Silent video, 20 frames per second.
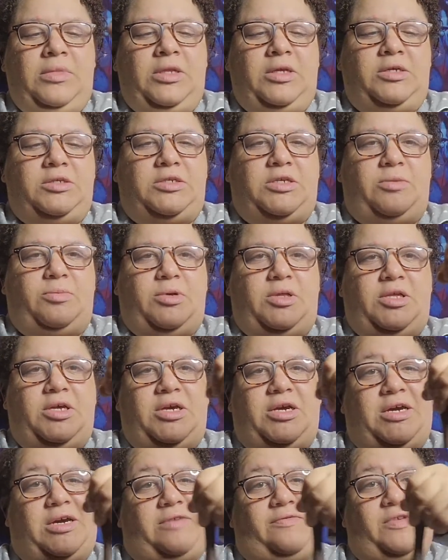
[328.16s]
Typically
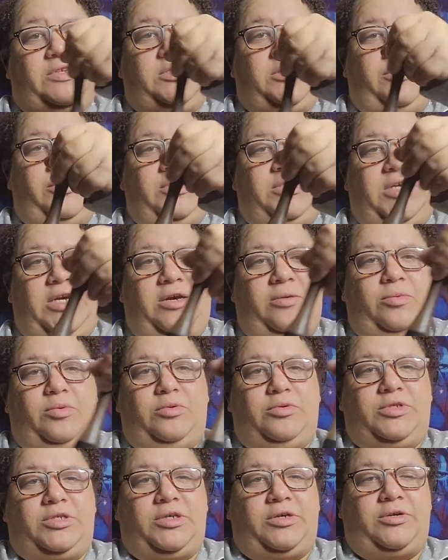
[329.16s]
I have this on the
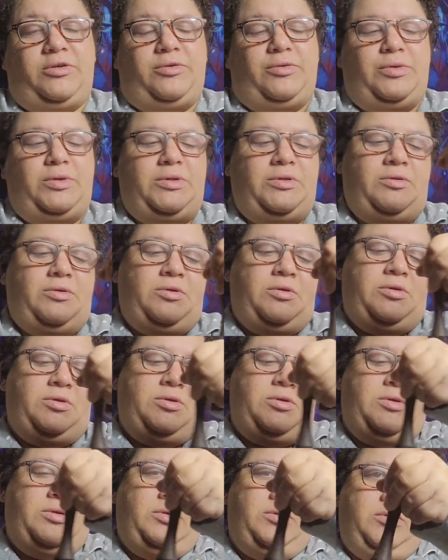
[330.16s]
table, so
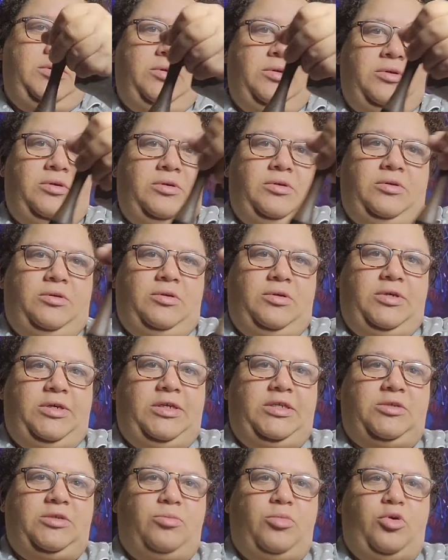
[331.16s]

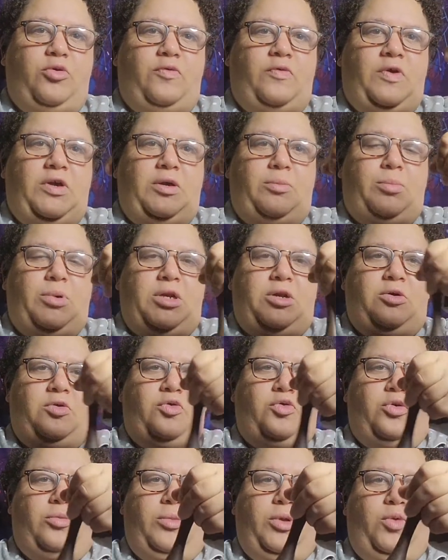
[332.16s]
it's moving, but it
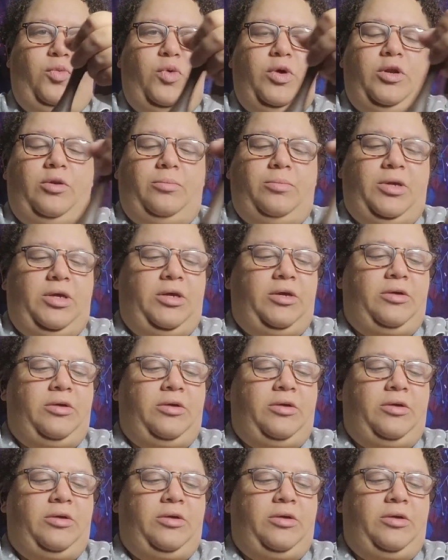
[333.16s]
normally wouldn't be.